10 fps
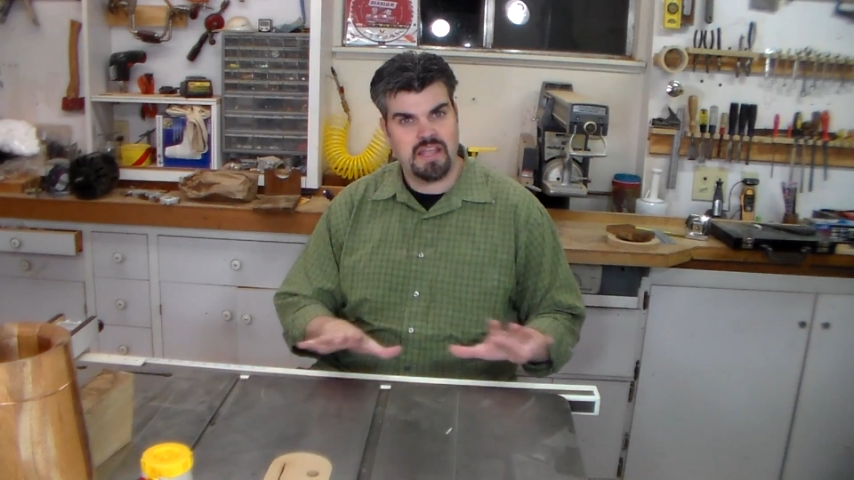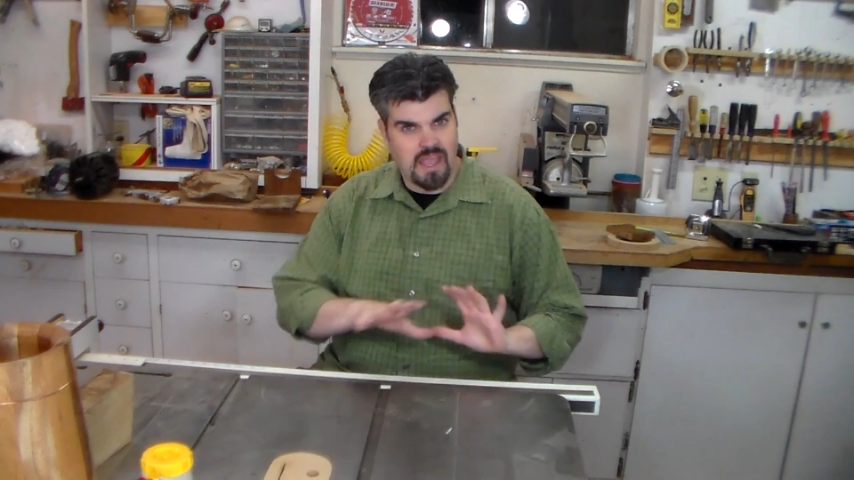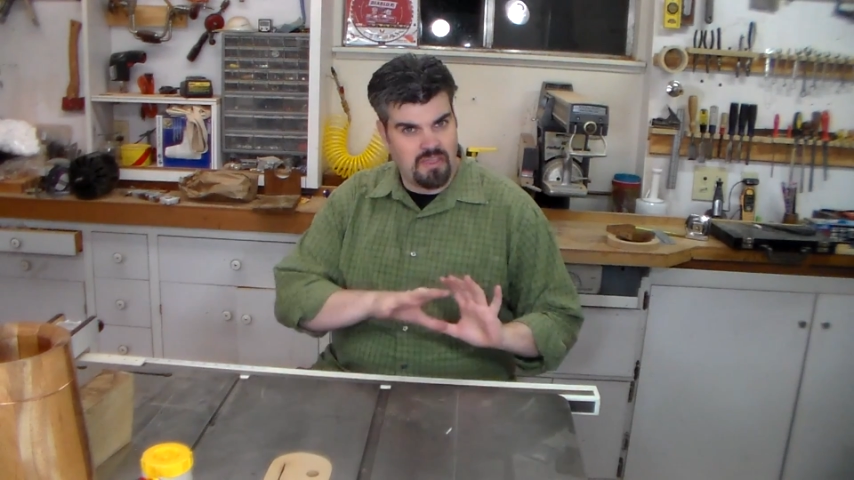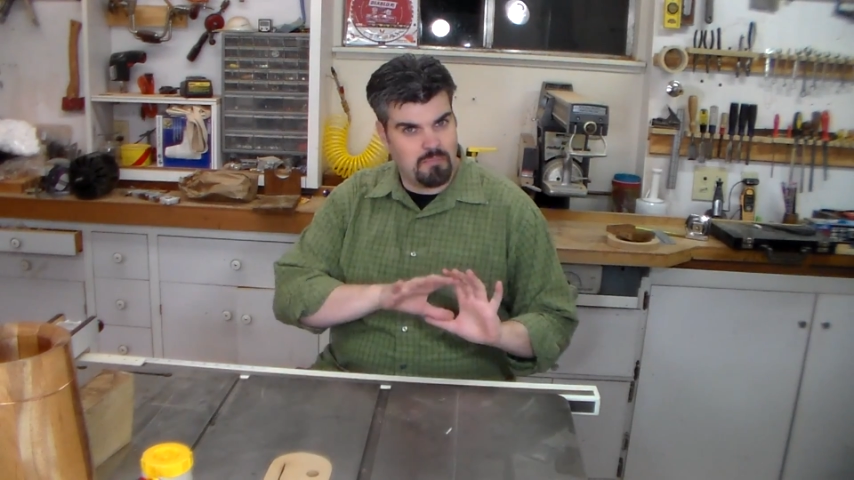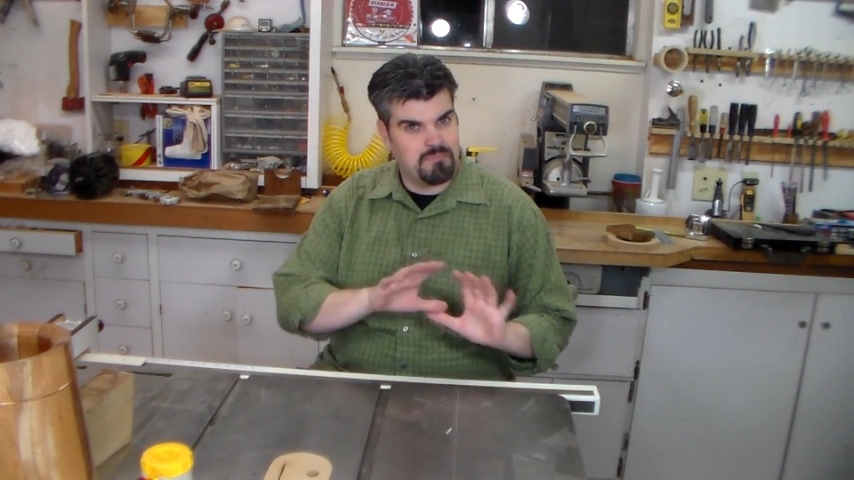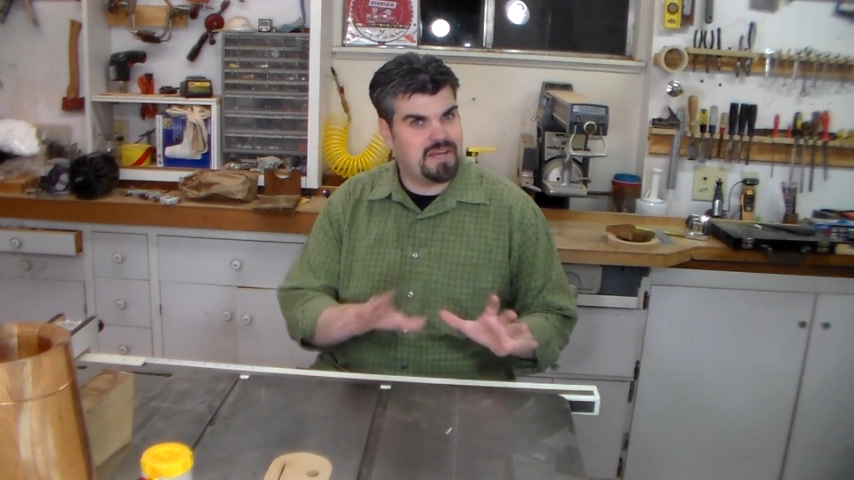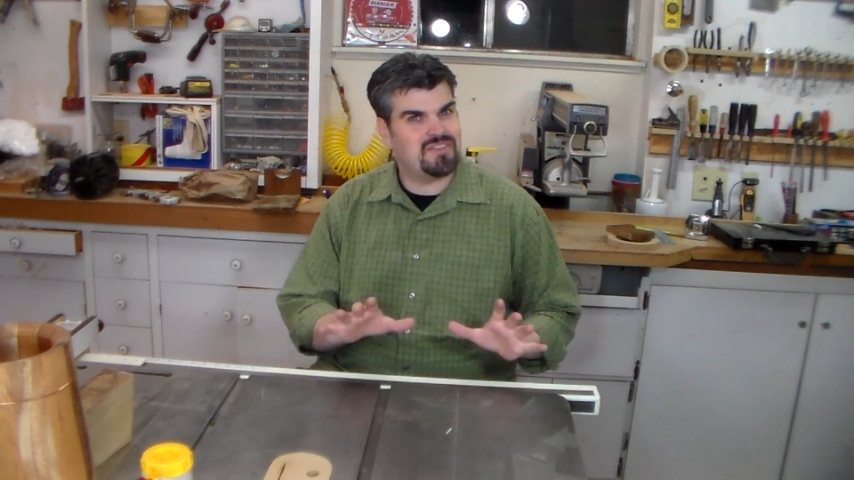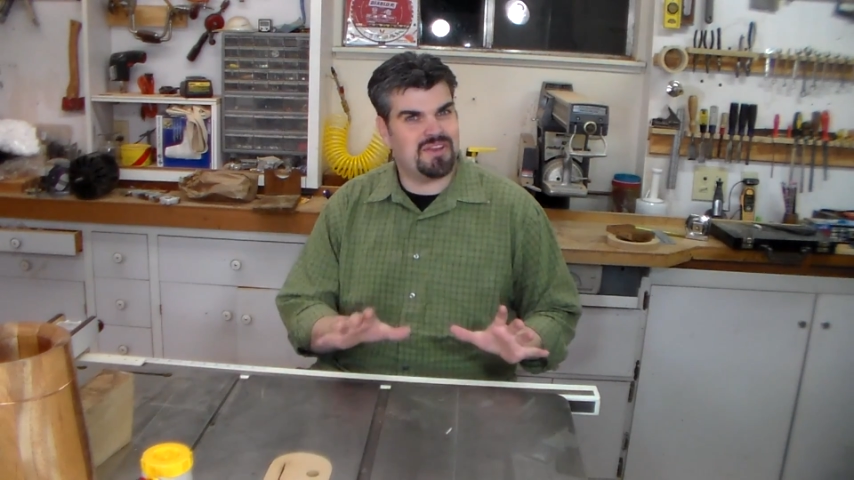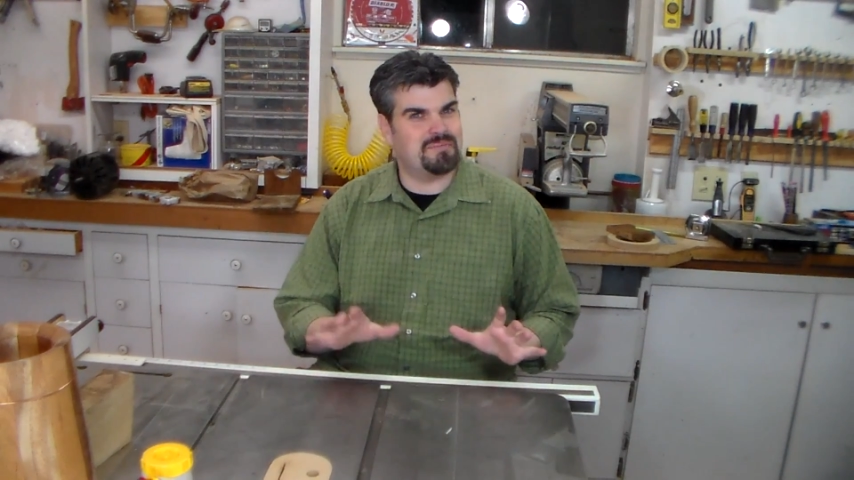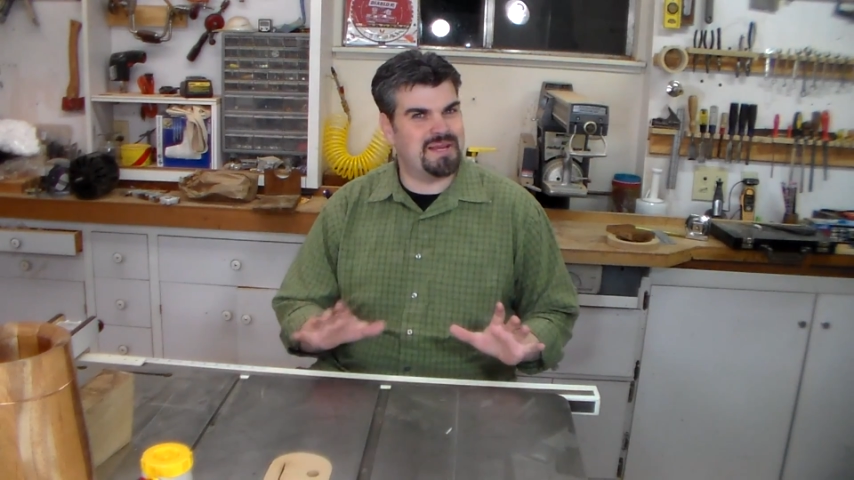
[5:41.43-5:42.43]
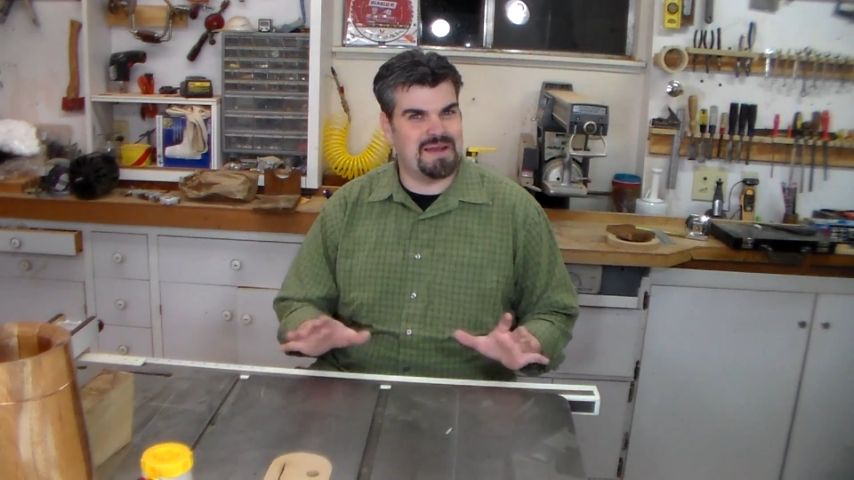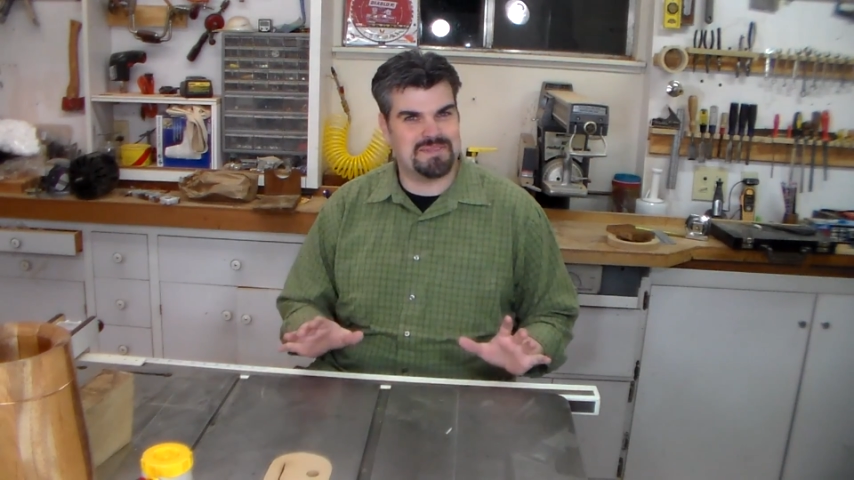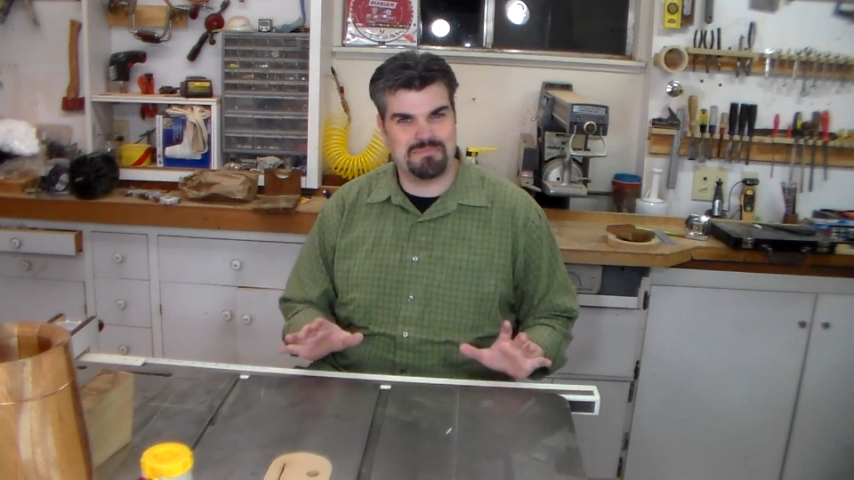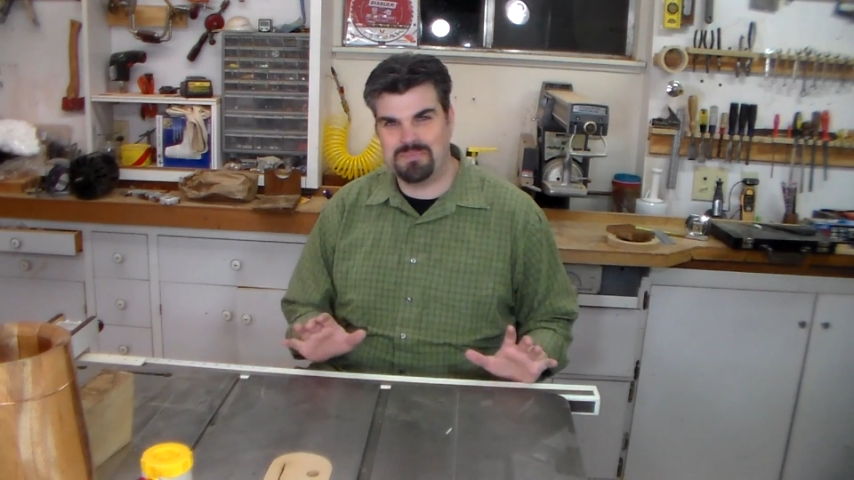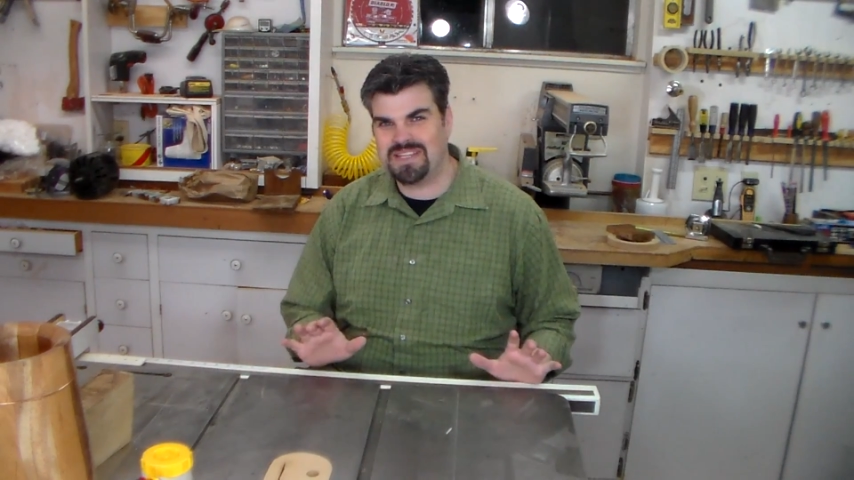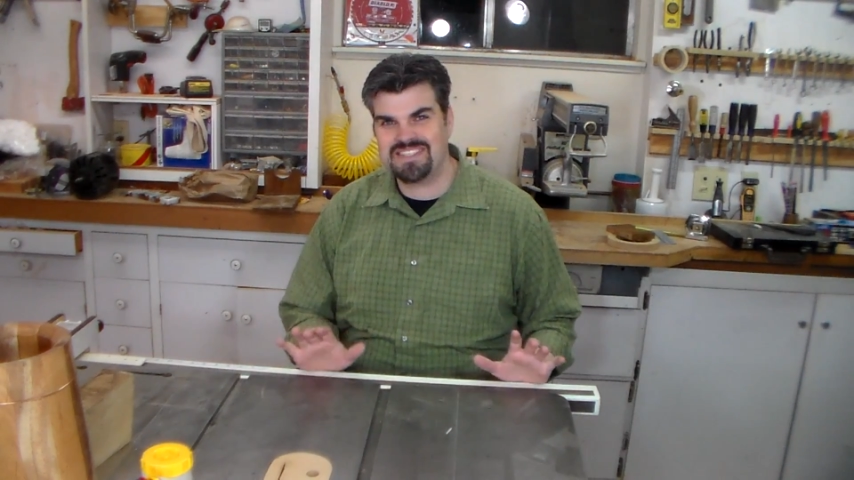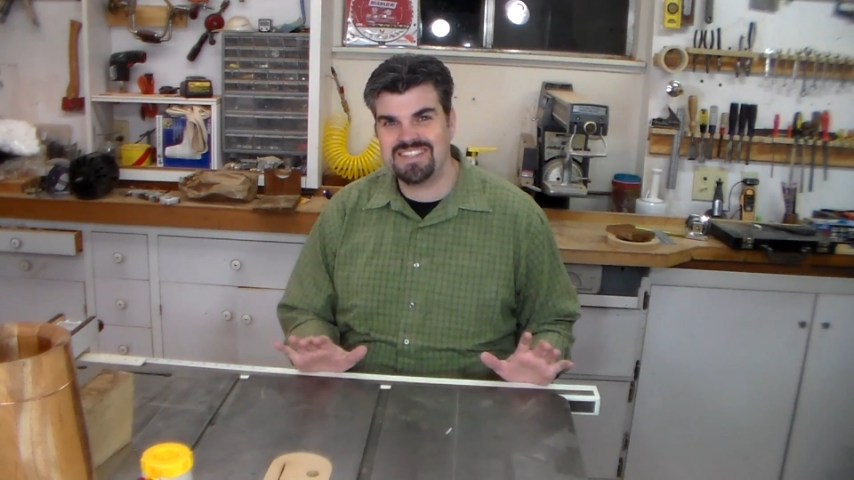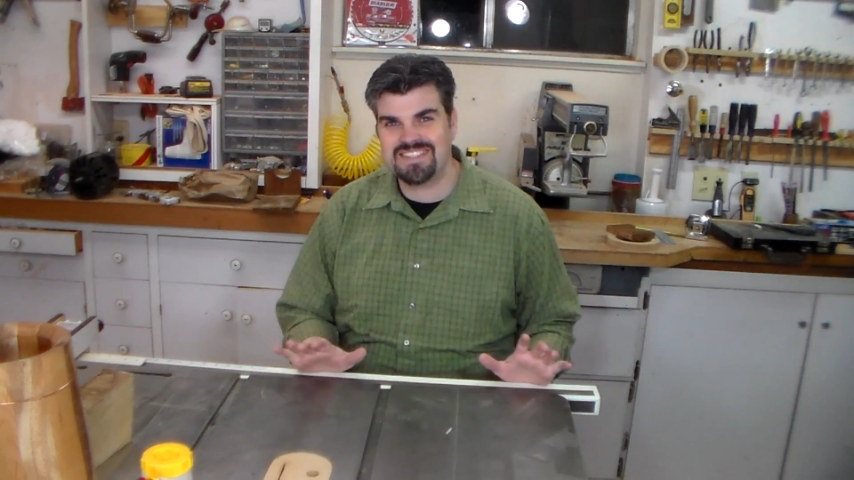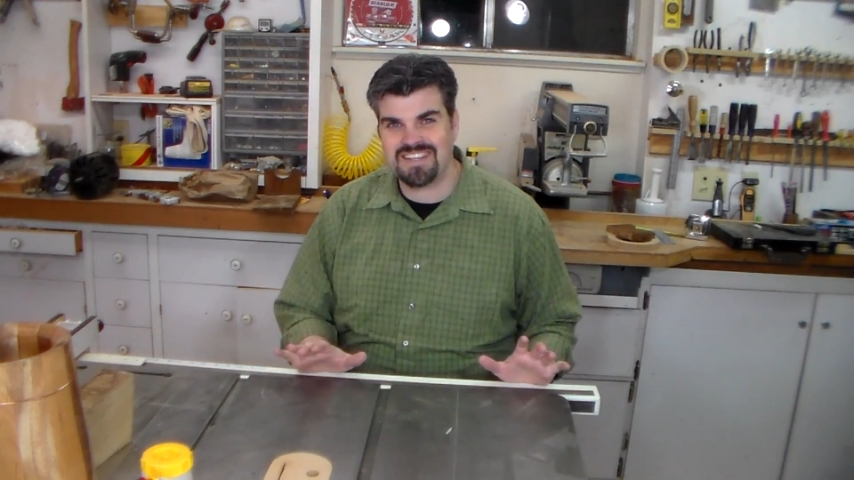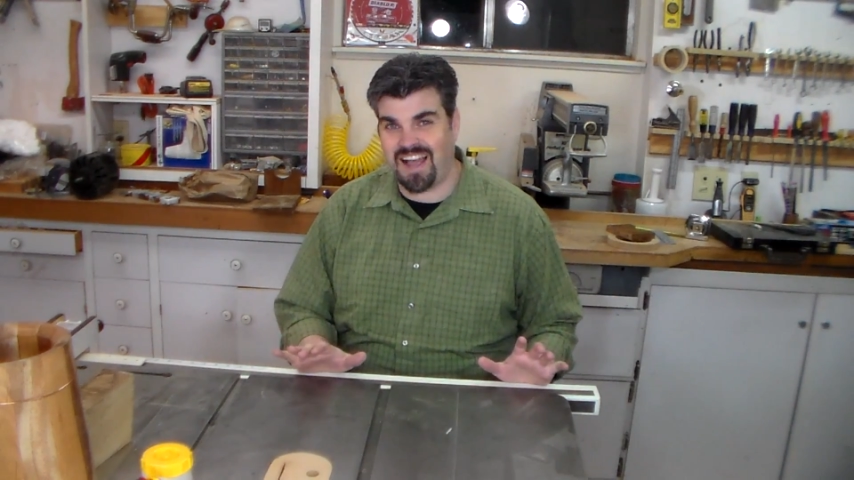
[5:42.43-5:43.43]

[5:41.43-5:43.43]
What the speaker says: And the minute that it becomes a business,